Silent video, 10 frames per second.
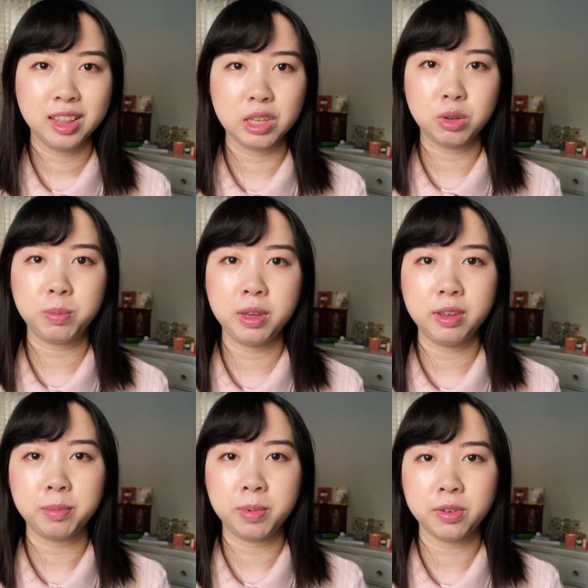This would
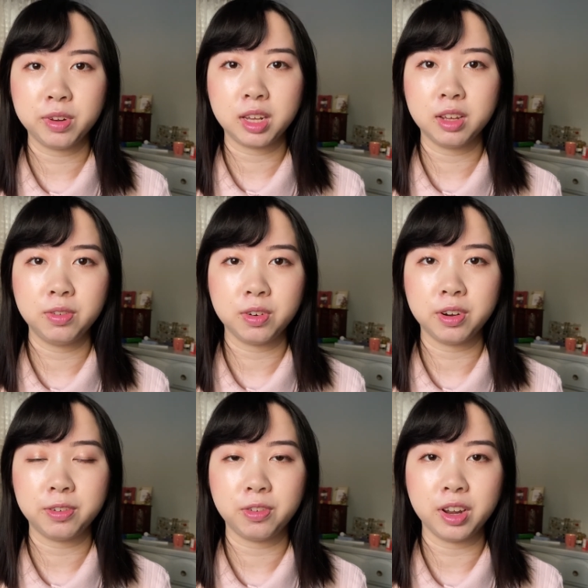be a perfect gift
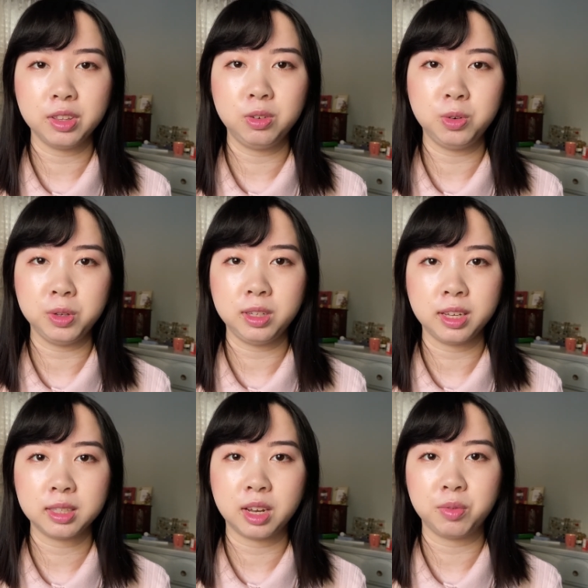for a friend who really
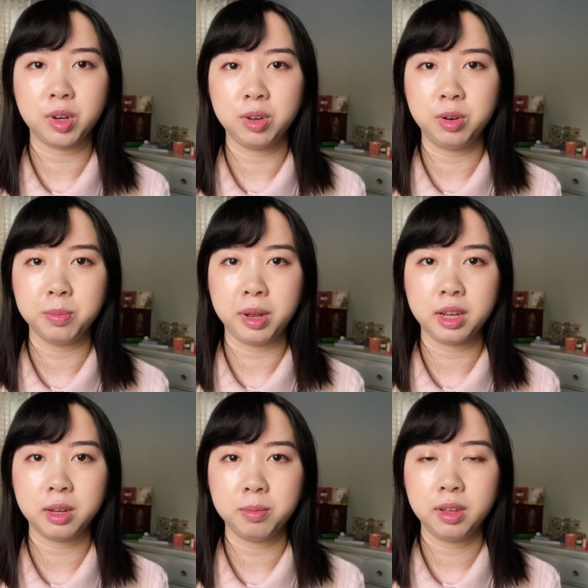likes Sanrio or
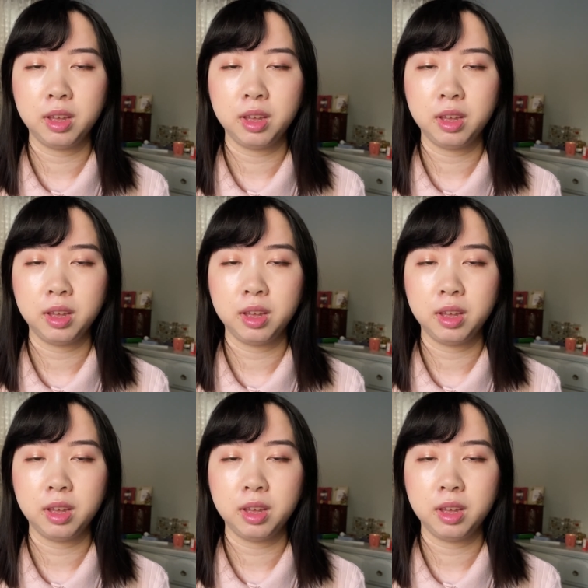makeup.